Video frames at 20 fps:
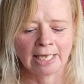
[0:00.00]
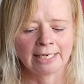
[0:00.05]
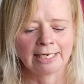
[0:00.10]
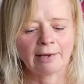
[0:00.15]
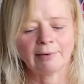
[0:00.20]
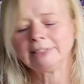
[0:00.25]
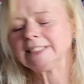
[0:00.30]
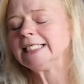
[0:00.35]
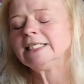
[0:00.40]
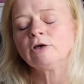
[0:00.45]

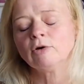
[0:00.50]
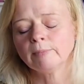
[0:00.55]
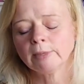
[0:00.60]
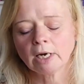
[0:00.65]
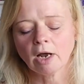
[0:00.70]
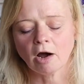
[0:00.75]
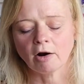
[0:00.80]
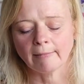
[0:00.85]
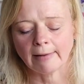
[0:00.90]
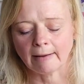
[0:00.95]
Now, I did
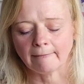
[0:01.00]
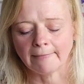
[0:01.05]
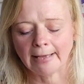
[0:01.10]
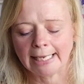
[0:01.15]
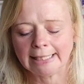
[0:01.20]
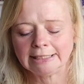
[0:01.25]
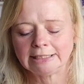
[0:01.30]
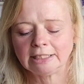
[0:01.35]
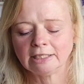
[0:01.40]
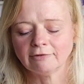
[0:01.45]
and ah about
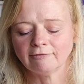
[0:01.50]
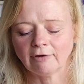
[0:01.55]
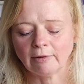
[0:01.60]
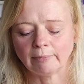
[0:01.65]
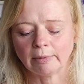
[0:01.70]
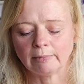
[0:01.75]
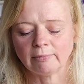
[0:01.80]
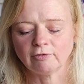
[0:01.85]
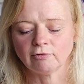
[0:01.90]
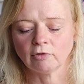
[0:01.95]
painting the
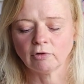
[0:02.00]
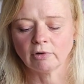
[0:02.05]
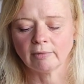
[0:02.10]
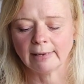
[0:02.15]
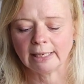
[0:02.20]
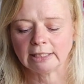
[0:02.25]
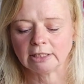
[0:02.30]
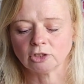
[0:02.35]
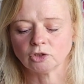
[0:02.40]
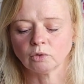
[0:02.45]
fabric before I
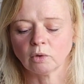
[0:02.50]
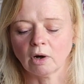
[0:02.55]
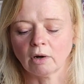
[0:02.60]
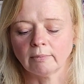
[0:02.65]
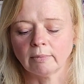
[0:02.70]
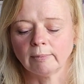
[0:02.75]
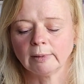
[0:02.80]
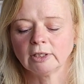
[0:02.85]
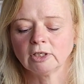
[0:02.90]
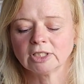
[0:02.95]
made the toile,
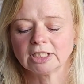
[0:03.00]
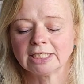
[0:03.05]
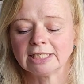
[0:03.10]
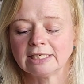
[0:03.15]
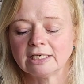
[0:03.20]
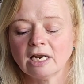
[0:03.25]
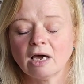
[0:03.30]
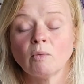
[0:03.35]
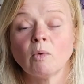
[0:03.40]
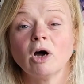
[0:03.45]
but because I
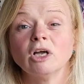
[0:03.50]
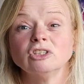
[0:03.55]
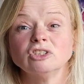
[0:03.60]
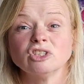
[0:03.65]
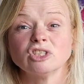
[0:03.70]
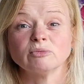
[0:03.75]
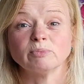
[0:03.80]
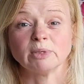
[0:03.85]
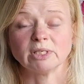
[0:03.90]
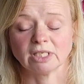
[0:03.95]
didn't know what
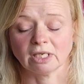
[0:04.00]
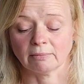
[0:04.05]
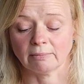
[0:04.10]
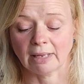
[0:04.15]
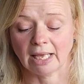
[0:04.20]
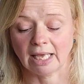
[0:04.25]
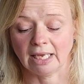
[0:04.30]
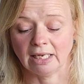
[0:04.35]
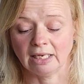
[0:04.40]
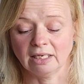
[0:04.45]
adjustments I'd
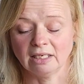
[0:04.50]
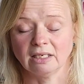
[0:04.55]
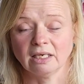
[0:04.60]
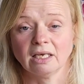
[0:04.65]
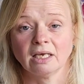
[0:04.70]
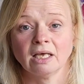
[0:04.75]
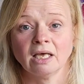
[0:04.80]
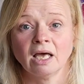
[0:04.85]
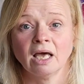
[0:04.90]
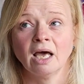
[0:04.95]
made,
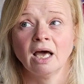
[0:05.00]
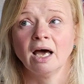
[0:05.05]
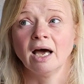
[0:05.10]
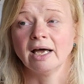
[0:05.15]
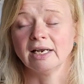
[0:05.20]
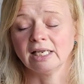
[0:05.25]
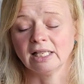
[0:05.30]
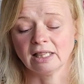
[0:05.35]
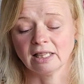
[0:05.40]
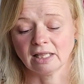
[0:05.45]

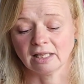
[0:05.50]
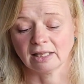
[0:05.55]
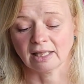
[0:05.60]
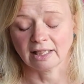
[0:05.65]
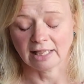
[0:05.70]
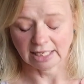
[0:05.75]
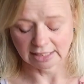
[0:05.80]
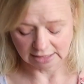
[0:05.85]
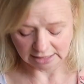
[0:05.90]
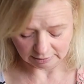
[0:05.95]
I didn't think that